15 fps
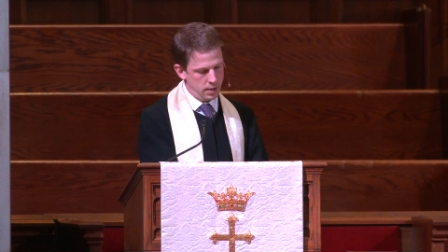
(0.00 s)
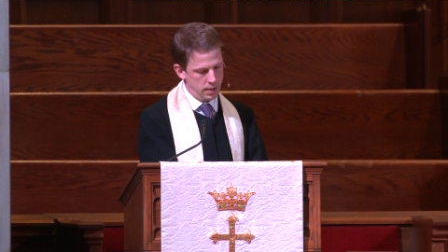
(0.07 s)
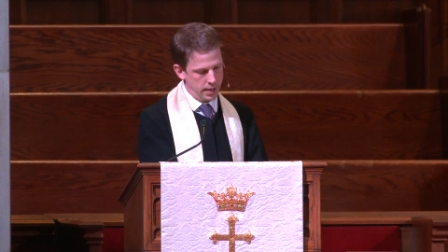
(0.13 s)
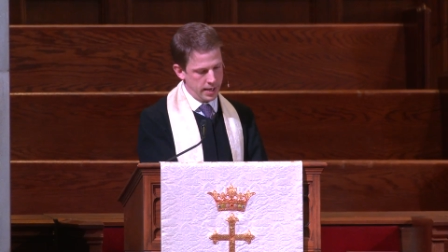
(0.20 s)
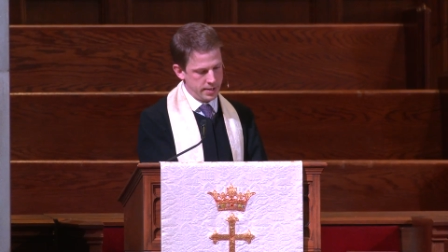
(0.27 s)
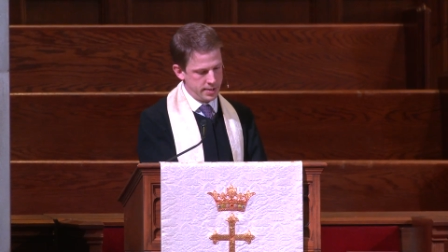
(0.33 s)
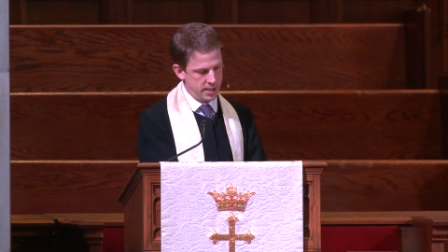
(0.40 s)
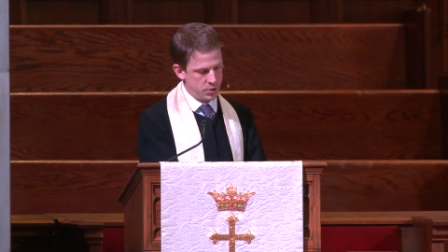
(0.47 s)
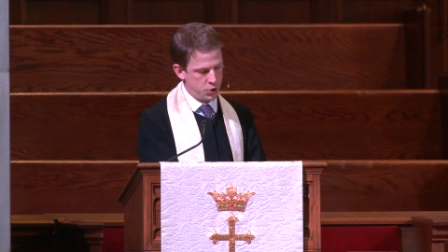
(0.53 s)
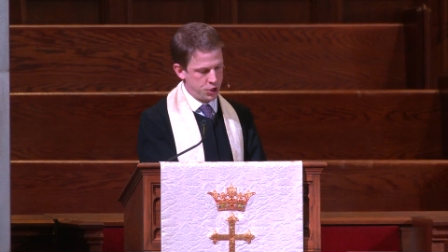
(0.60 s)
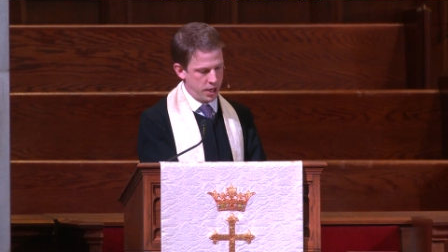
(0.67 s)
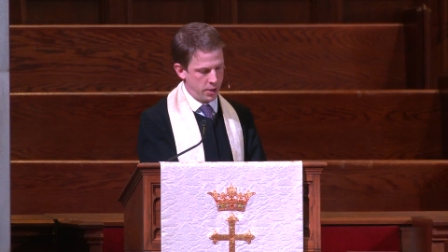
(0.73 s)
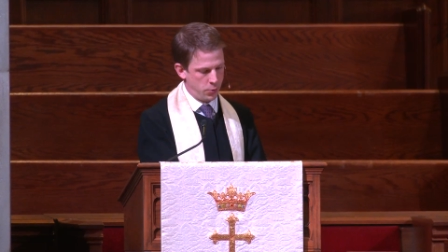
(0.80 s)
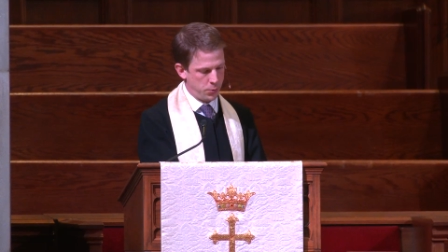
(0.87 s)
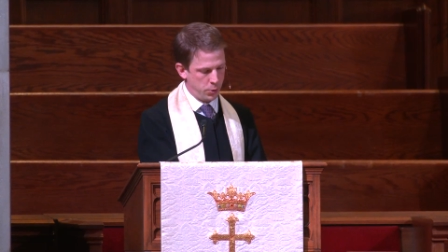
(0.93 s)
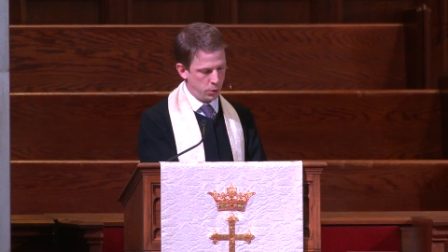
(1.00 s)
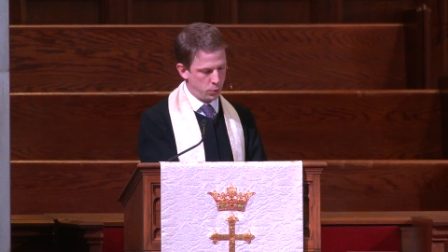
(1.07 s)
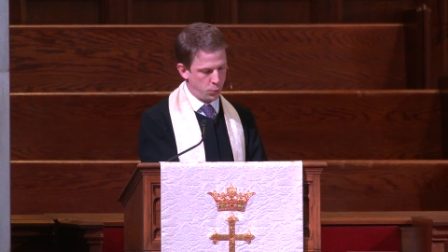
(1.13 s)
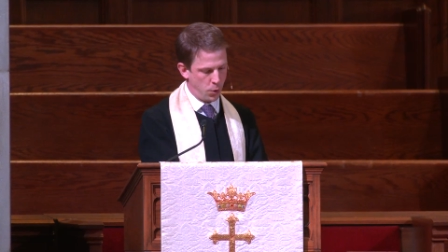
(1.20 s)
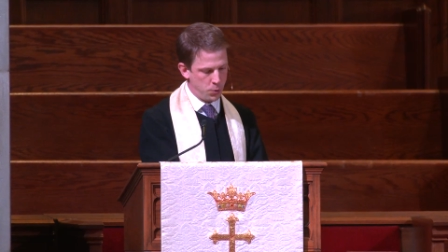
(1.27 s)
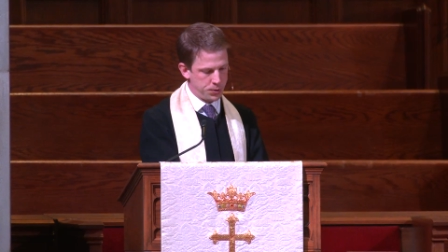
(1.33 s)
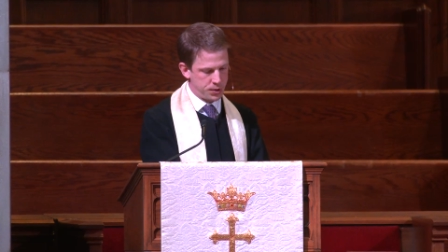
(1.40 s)
and, in general,
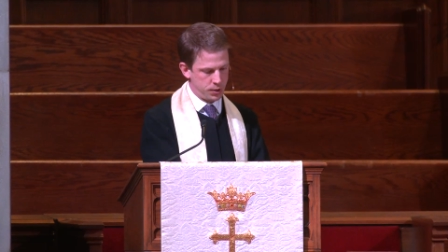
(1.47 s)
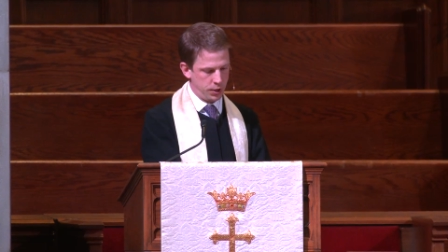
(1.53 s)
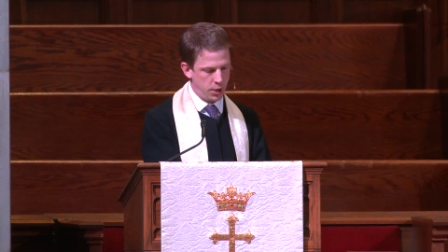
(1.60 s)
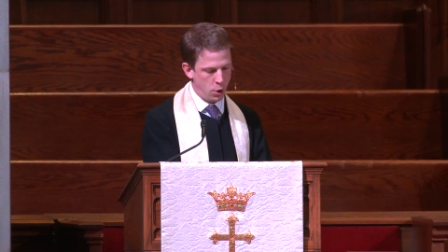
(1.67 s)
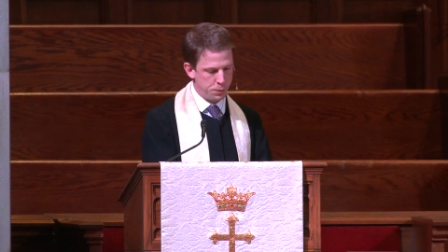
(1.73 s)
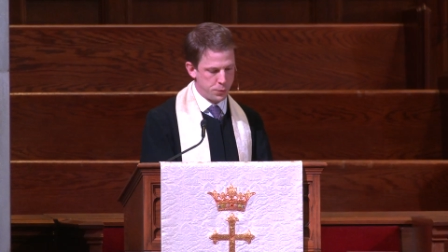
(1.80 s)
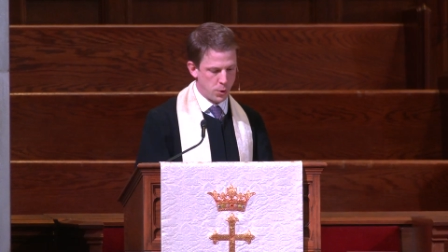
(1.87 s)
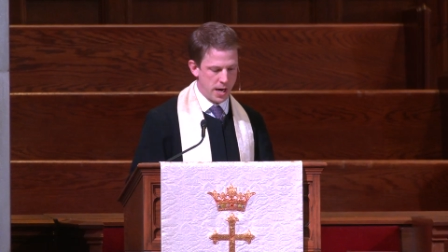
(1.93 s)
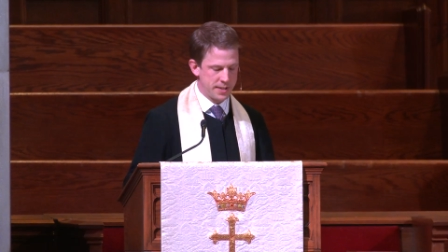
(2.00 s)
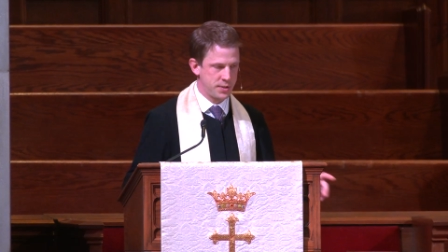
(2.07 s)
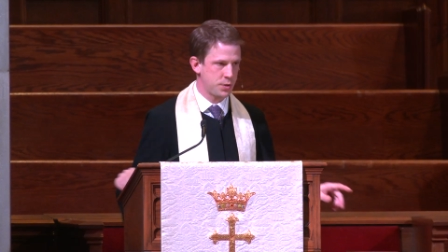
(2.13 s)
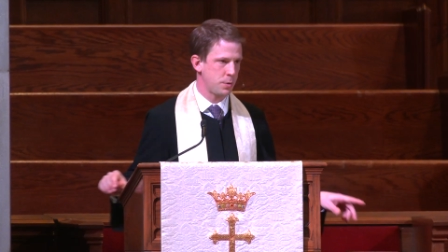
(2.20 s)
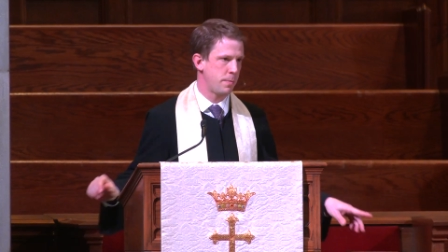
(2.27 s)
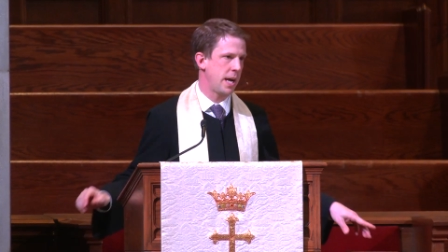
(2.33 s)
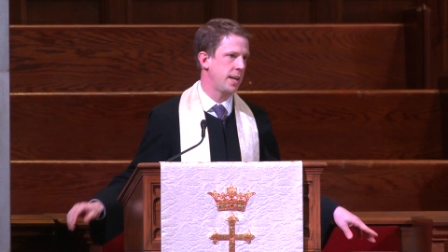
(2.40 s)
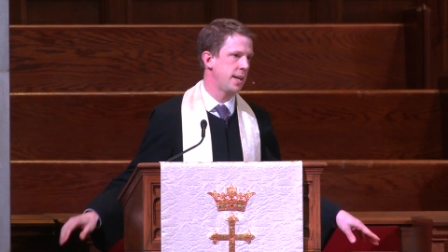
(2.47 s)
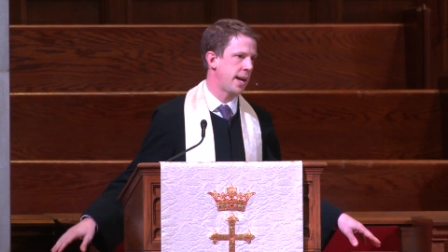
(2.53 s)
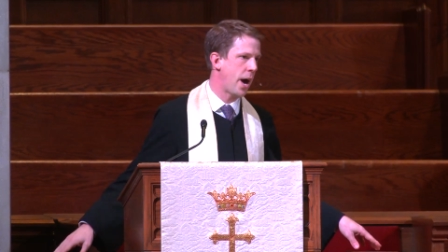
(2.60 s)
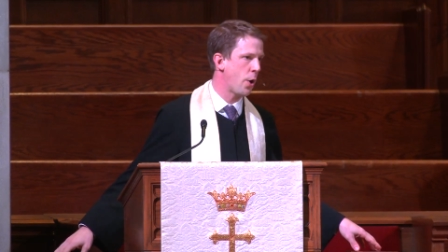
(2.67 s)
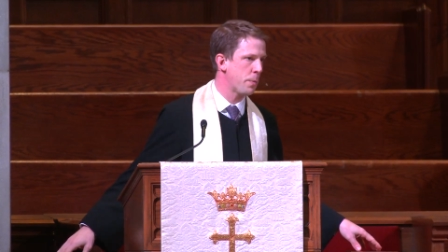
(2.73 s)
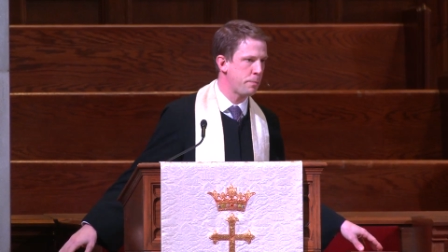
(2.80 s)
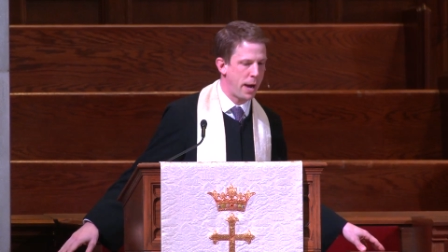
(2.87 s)
grossly overestimated
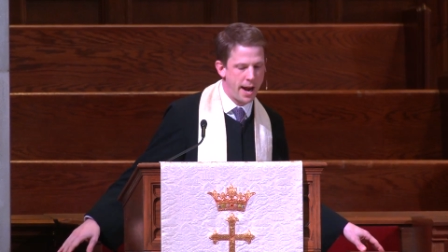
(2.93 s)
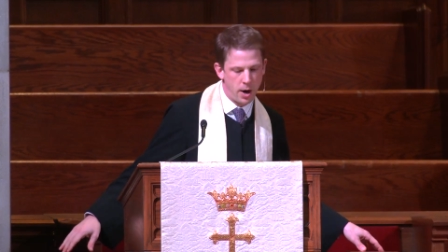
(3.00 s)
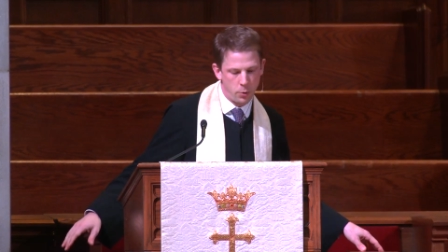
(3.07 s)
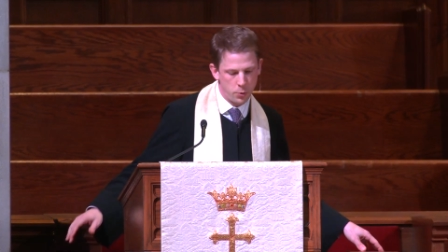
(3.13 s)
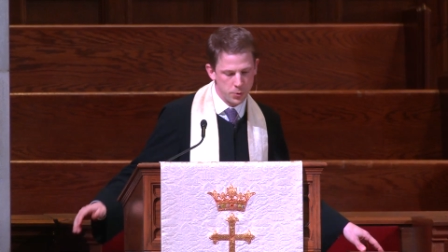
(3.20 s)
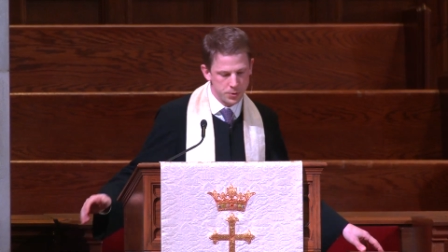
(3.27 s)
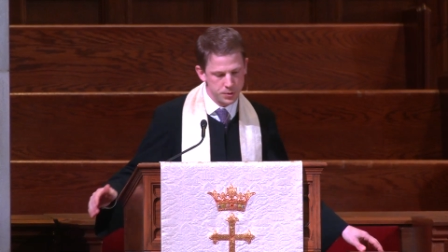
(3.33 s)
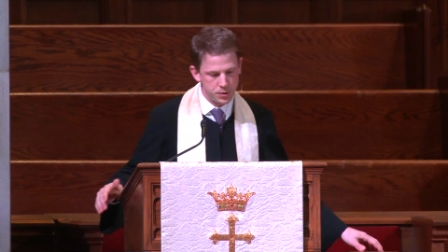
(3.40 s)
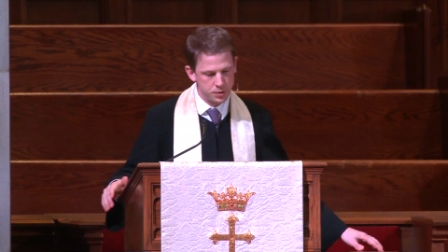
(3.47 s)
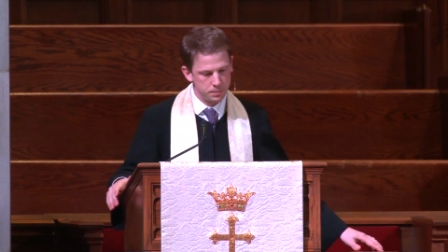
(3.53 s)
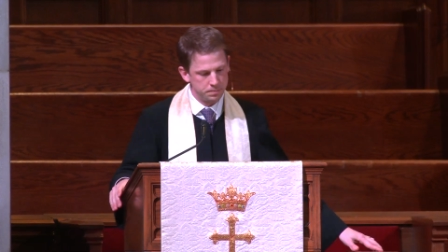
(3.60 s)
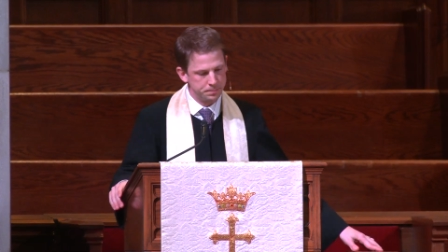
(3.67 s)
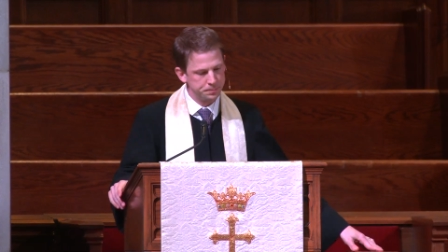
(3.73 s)
our powers.